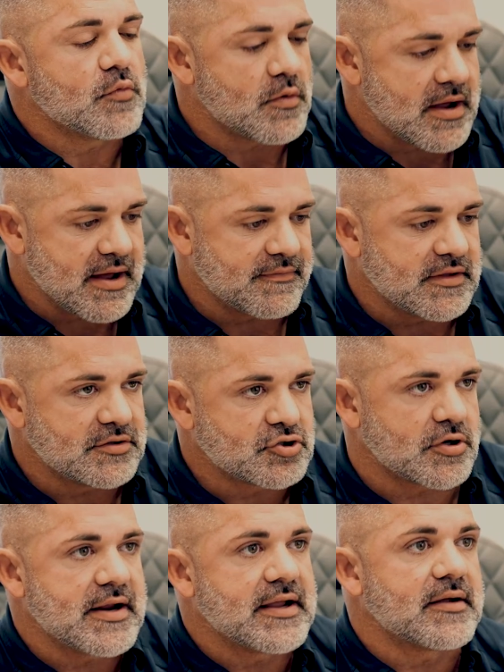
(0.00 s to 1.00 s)
We'll have the
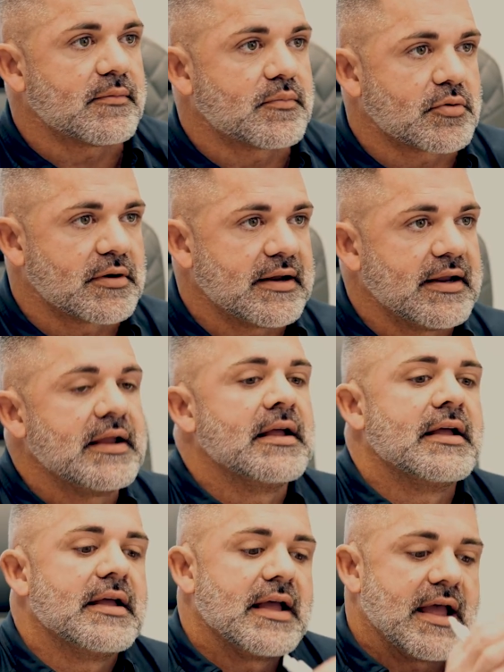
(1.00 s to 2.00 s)
drink pre,
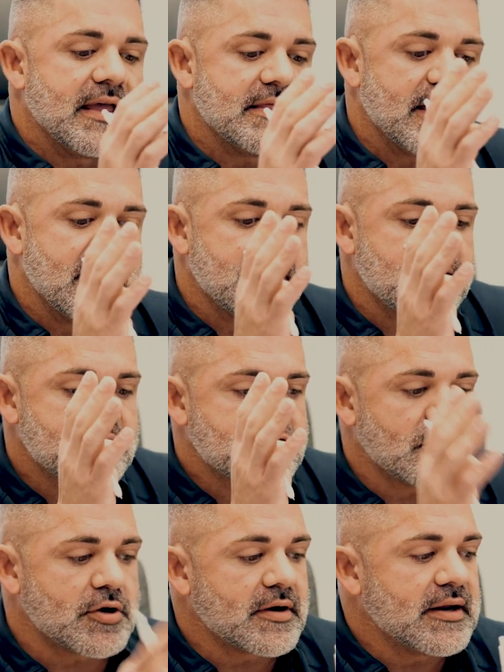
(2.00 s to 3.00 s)
and then
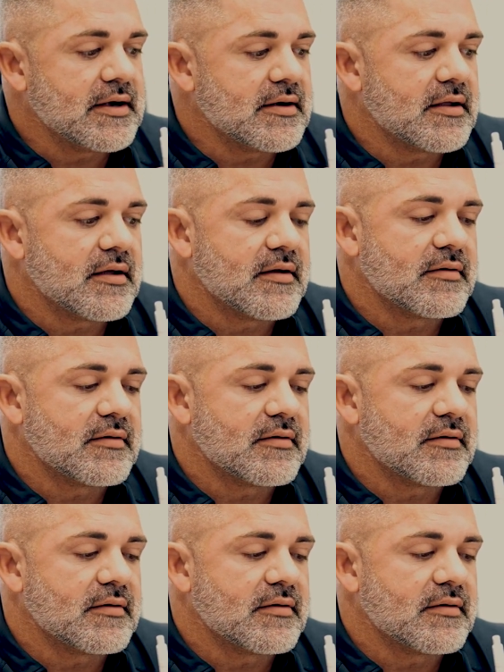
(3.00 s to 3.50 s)
during.